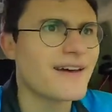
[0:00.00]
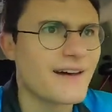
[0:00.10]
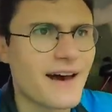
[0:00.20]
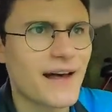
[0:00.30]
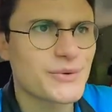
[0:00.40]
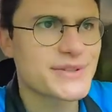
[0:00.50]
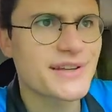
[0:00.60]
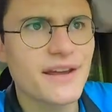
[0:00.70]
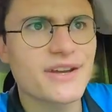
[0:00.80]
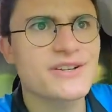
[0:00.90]
I will
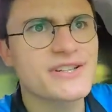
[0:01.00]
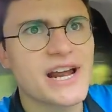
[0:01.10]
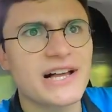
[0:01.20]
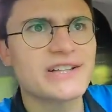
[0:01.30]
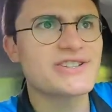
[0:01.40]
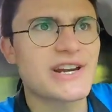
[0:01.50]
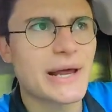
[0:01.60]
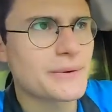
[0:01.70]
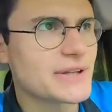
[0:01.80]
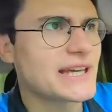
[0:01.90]
take your challenge and
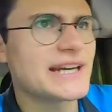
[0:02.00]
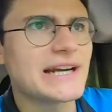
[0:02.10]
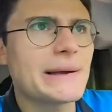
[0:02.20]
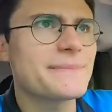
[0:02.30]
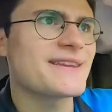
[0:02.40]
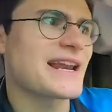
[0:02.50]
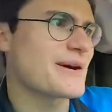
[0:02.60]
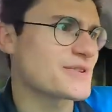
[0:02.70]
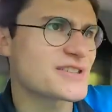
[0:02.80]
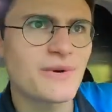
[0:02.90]
I will eat it up and then I
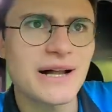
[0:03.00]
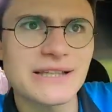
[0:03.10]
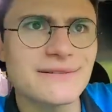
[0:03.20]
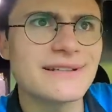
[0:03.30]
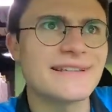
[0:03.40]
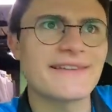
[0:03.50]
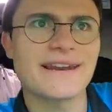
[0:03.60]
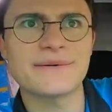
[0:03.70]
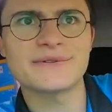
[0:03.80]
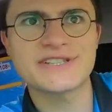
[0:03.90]
will swallow it and
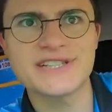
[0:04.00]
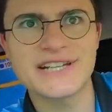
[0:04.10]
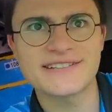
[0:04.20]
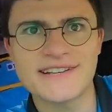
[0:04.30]
then I will shit it